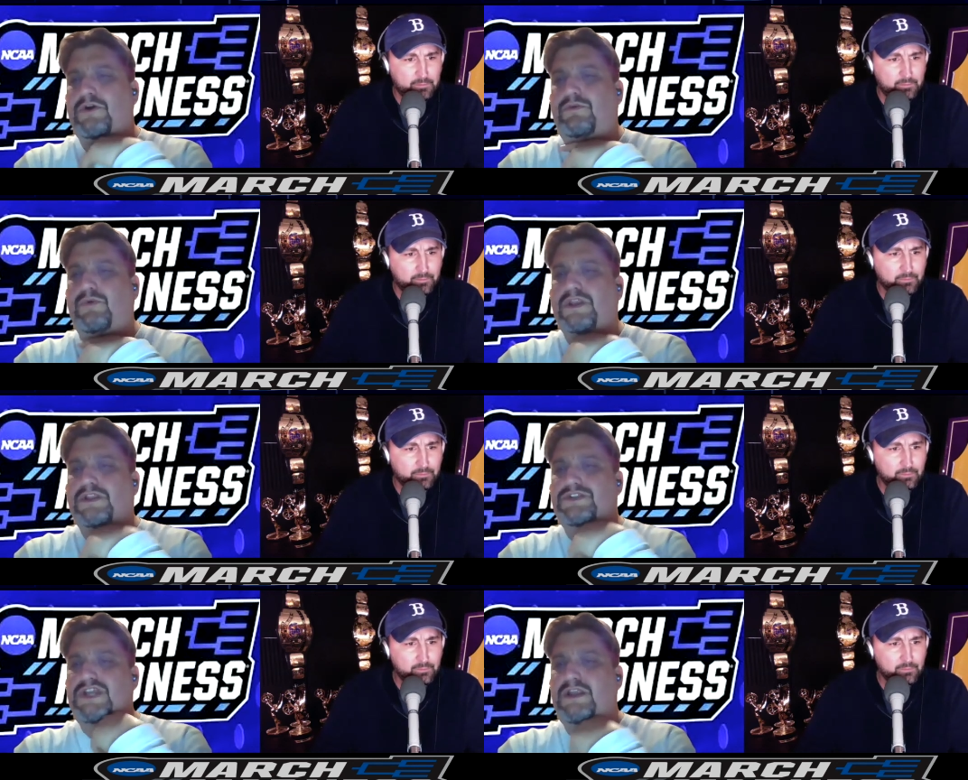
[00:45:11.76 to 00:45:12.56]
Speaker 1: win
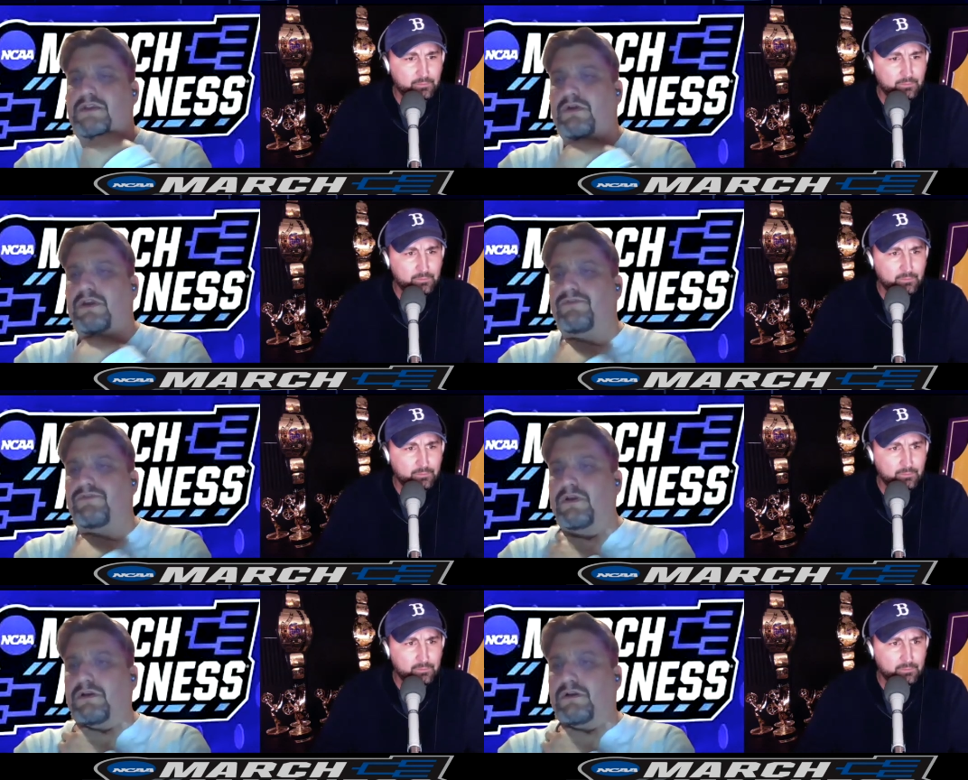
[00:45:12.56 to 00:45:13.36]
in January
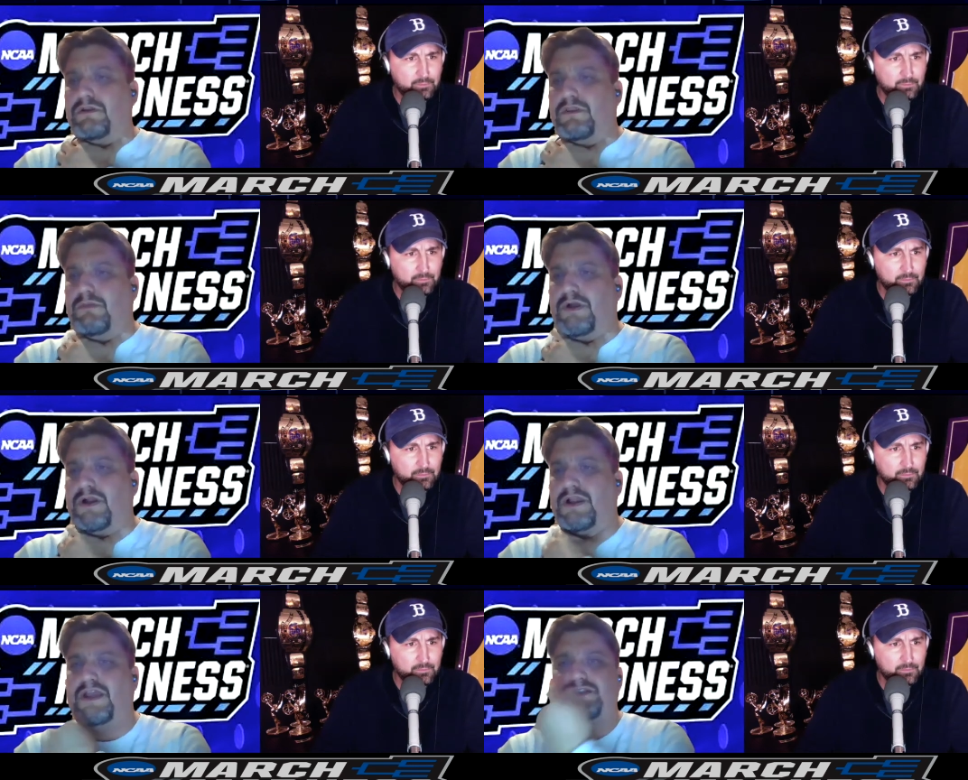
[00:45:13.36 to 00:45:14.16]
for the
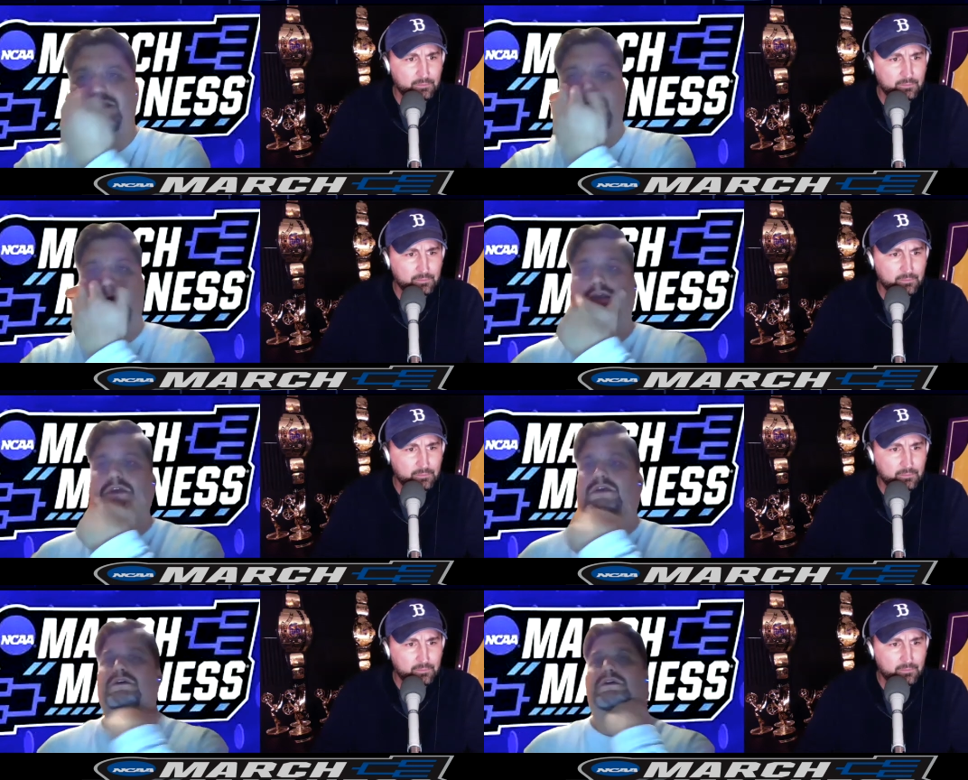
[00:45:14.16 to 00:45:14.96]
Buckeyes.
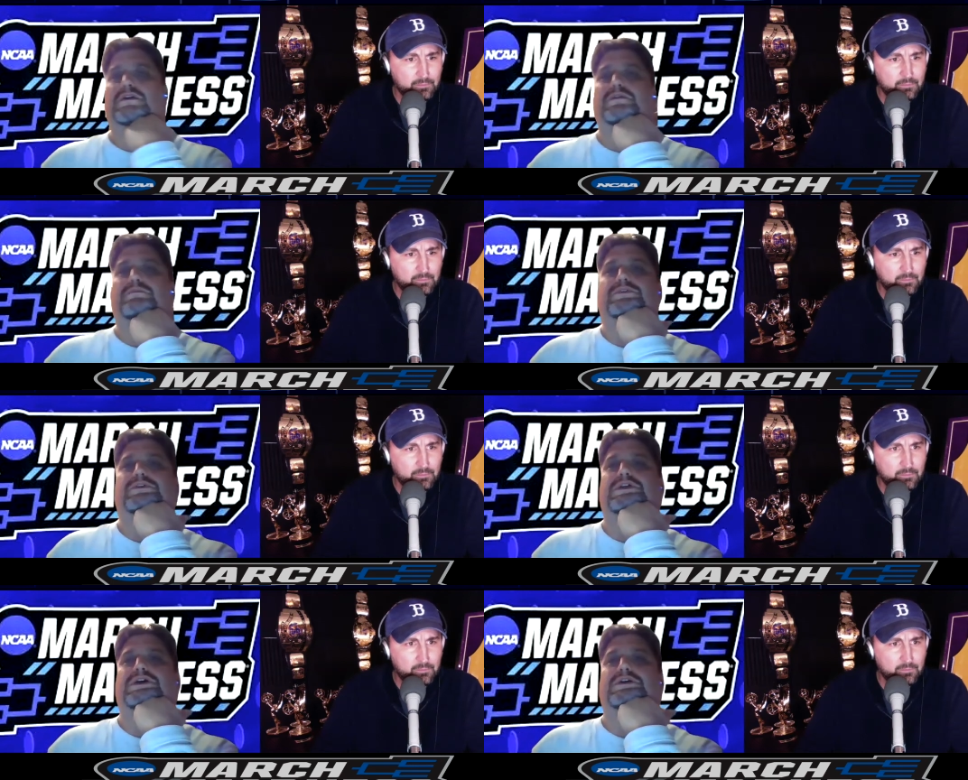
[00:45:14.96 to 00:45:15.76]
Pull
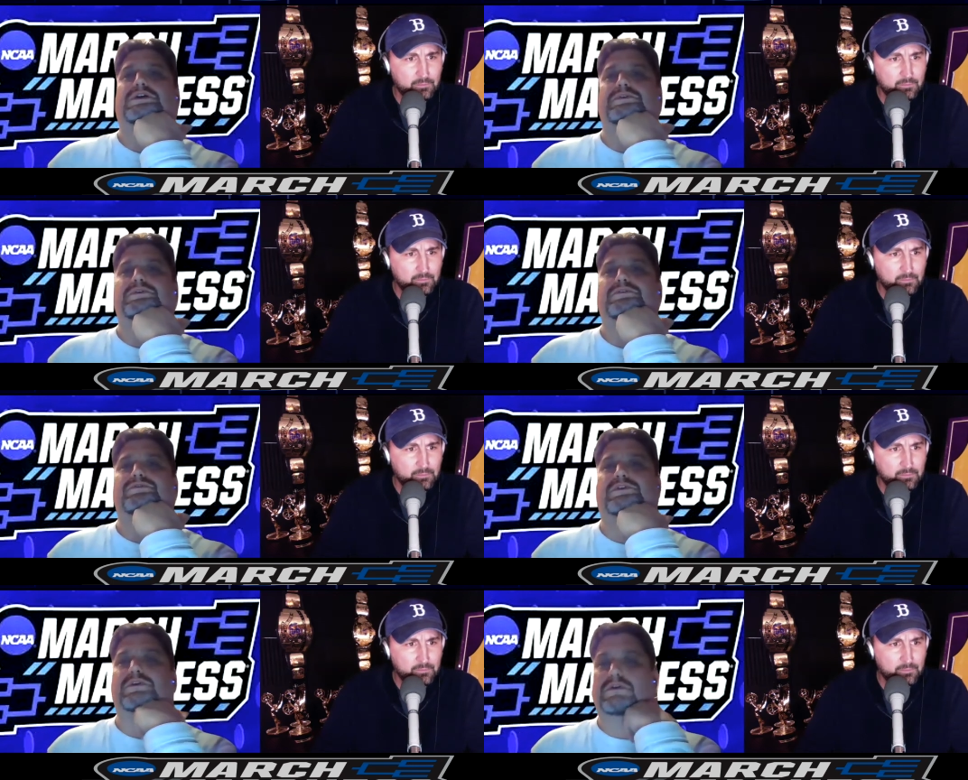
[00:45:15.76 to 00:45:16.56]
that up, though,
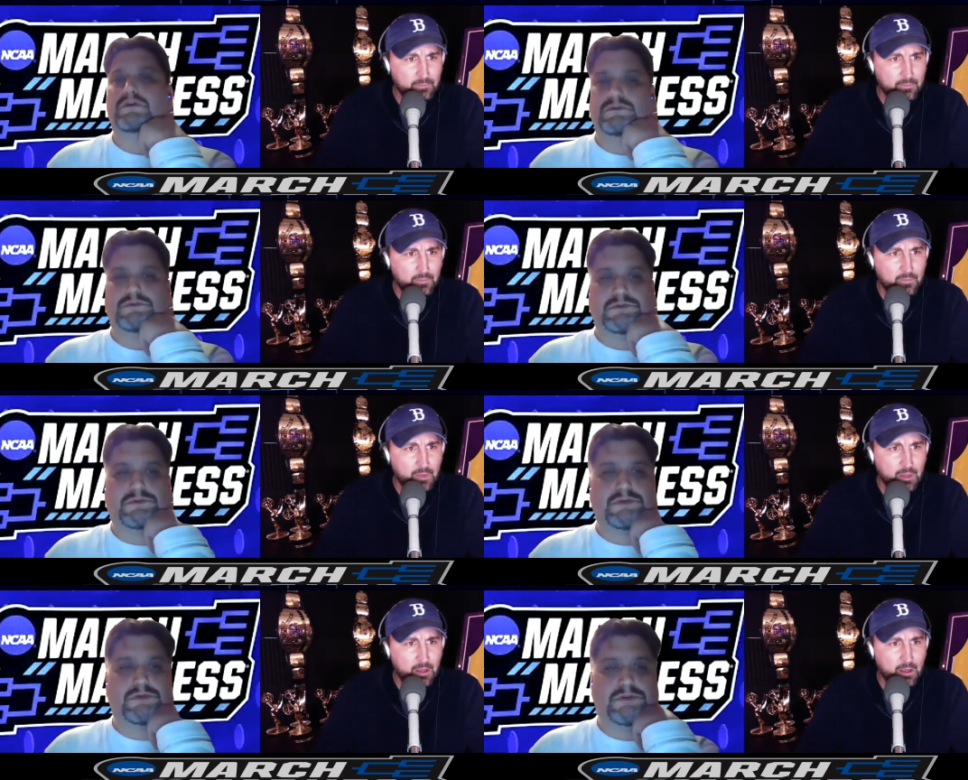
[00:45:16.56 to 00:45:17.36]
here.
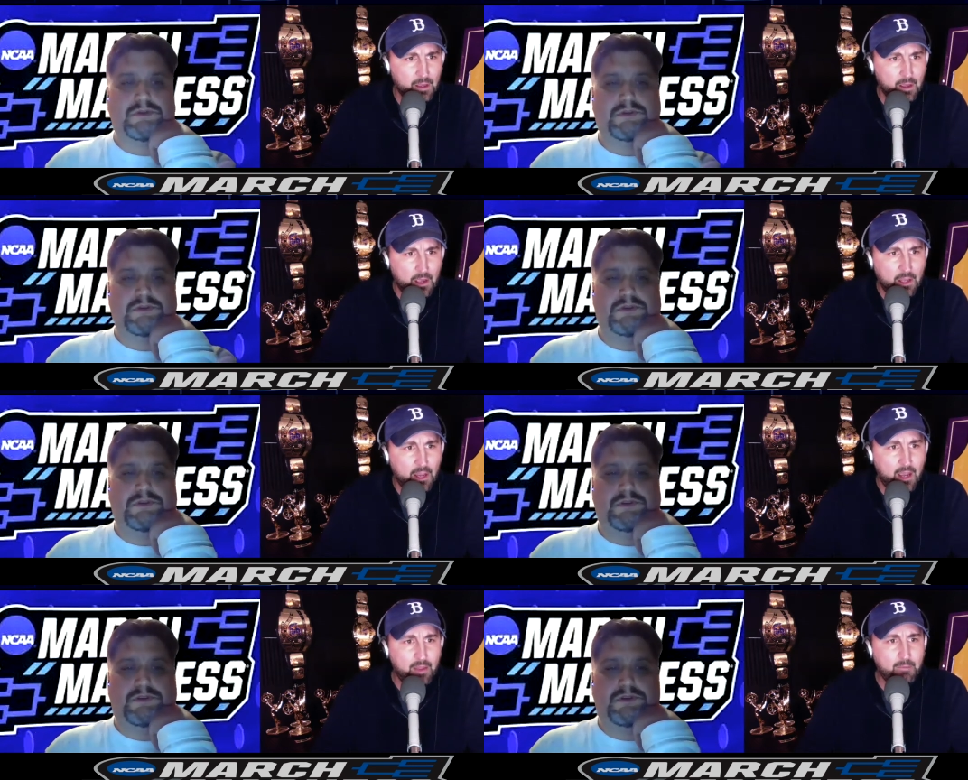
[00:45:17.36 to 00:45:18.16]

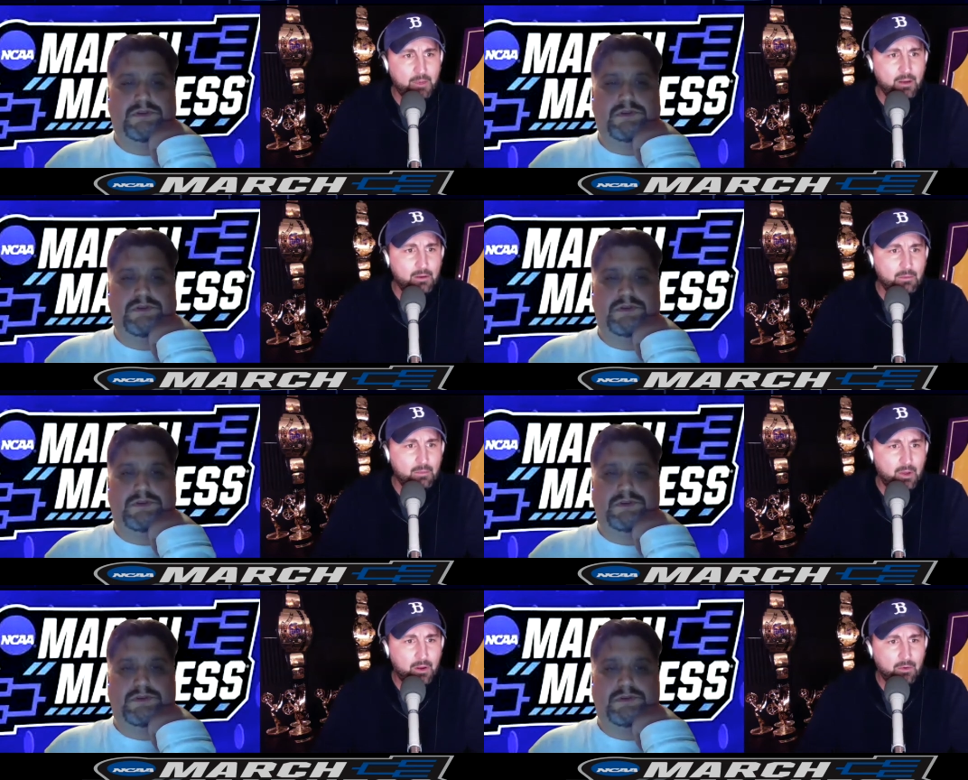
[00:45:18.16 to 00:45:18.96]
Speaker 2: Yeah, they beat them.
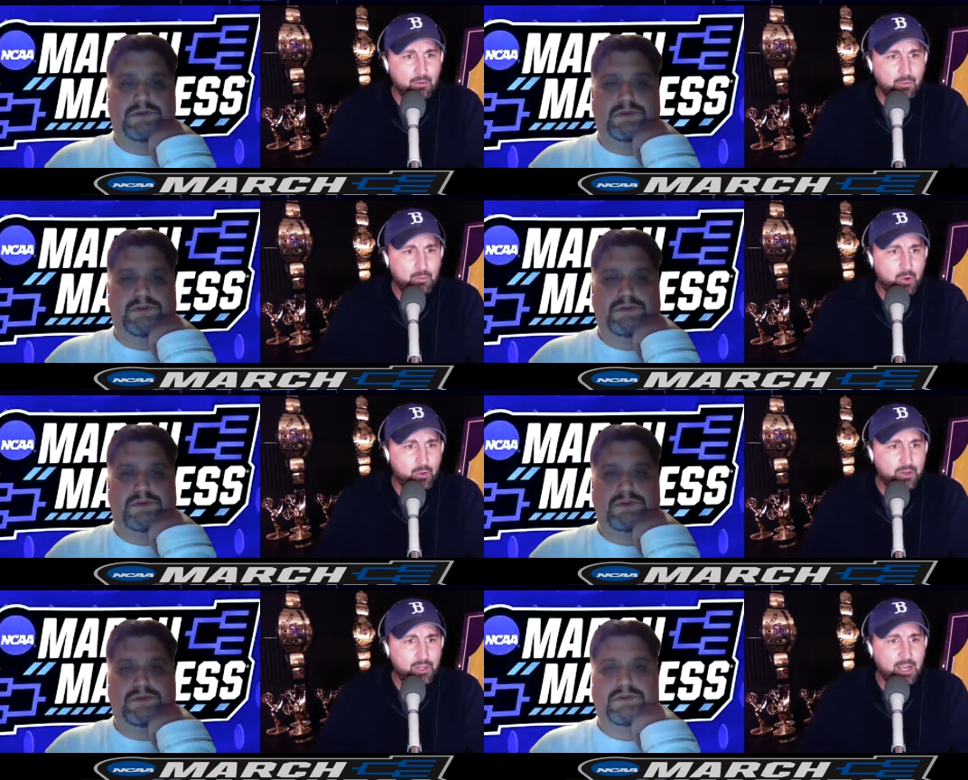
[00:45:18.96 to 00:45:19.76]
I don't know the
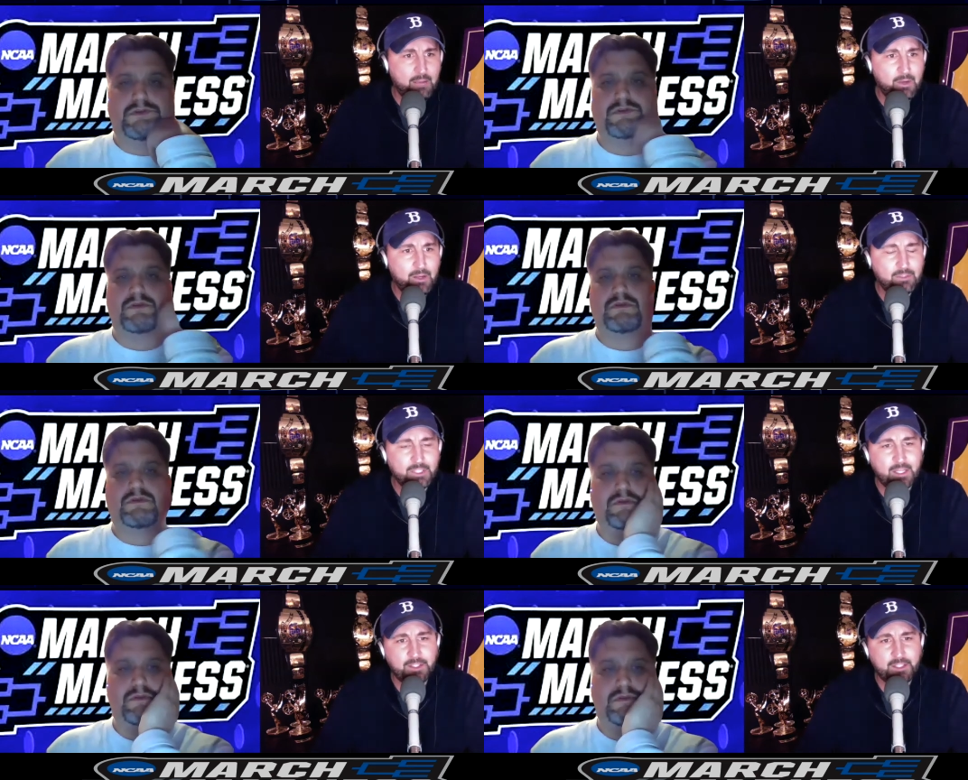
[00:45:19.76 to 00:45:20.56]
date, but it was
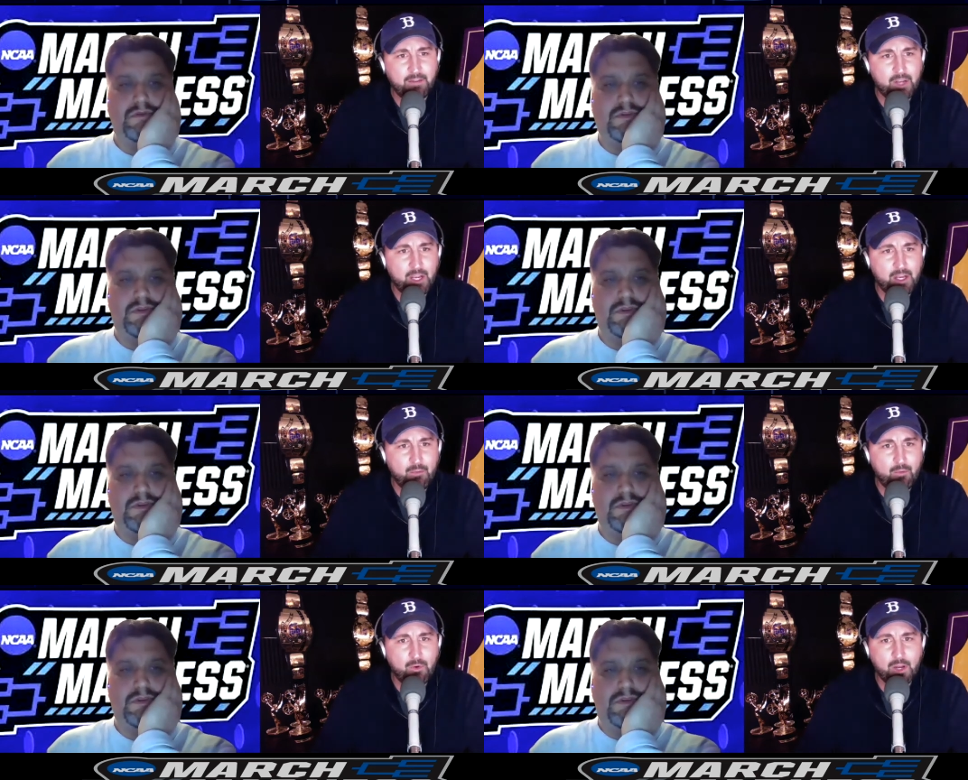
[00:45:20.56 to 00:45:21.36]

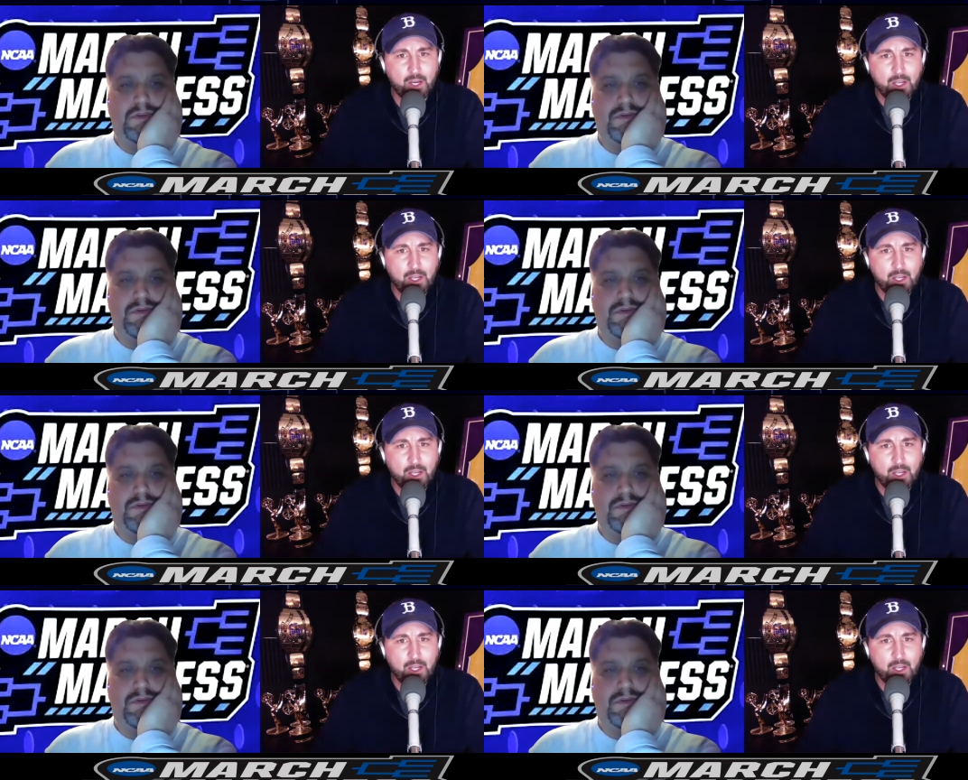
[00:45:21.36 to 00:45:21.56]
87-81.